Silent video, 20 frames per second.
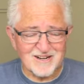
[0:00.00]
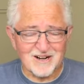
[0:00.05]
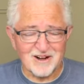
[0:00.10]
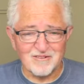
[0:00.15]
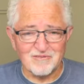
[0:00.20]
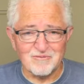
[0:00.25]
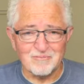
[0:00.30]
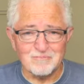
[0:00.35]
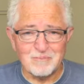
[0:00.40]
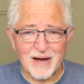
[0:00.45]

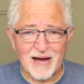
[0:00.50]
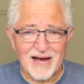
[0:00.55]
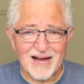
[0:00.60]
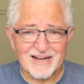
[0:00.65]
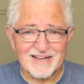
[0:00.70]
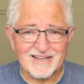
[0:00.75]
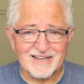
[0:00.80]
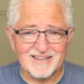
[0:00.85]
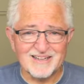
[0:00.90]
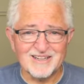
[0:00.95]
of
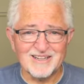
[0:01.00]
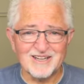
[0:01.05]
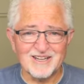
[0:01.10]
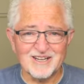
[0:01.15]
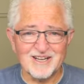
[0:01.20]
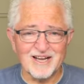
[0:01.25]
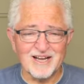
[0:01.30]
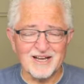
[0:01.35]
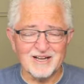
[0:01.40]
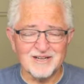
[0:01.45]
packing
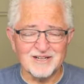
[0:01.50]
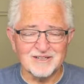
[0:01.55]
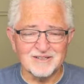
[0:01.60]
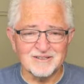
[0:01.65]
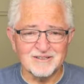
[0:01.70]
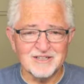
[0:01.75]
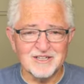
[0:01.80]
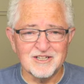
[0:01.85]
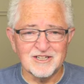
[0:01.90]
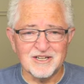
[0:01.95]
again and
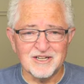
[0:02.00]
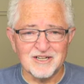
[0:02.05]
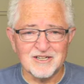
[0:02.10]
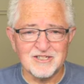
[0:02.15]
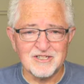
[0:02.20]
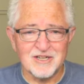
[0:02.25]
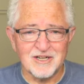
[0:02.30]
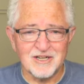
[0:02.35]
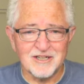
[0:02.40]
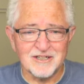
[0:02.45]
uh,
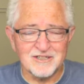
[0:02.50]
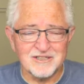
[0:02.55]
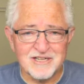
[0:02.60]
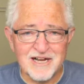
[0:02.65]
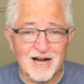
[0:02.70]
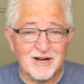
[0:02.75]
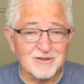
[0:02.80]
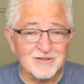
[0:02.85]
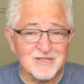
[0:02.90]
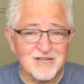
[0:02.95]
uh,
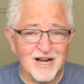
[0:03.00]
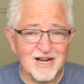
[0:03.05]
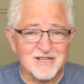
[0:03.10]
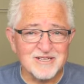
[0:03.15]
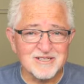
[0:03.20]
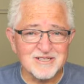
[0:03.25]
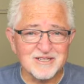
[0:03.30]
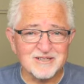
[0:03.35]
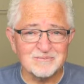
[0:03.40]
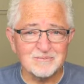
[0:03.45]

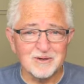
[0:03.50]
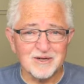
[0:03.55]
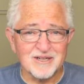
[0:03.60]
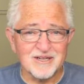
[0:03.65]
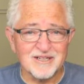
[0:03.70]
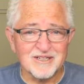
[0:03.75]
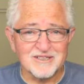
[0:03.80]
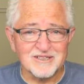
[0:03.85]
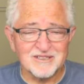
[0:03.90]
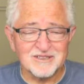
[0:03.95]
downsizing
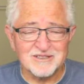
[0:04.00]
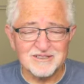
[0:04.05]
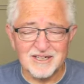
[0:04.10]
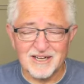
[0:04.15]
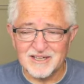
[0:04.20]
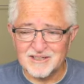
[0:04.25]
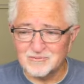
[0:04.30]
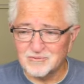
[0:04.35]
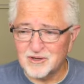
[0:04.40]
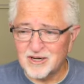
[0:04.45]
because,
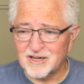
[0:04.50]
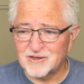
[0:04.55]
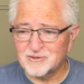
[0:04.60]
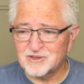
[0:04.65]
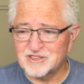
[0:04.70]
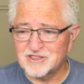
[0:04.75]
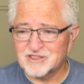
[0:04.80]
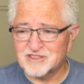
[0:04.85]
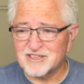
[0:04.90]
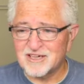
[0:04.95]
uh, well, we
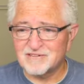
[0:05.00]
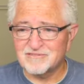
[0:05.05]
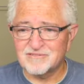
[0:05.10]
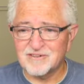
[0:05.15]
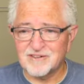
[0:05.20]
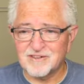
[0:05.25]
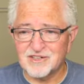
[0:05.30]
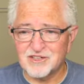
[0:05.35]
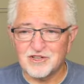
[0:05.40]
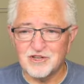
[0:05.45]
just have
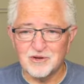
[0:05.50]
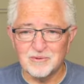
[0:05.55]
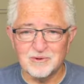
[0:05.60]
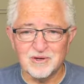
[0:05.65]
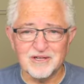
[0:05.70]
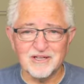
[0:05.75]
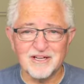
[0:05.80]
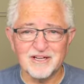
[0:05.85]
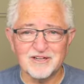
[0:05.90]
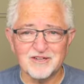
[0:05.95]

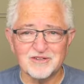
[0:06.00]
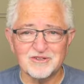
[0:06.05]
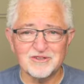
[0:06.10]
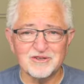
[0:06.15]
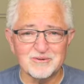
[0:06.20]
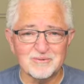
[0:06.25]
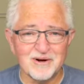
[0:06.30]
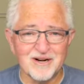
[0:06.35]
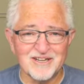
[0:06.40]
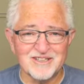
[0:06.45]
accumulated
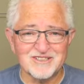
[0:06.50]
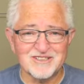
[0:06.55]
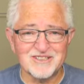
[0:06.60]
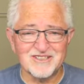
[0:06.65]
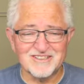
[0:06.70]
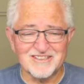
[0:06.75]
too much,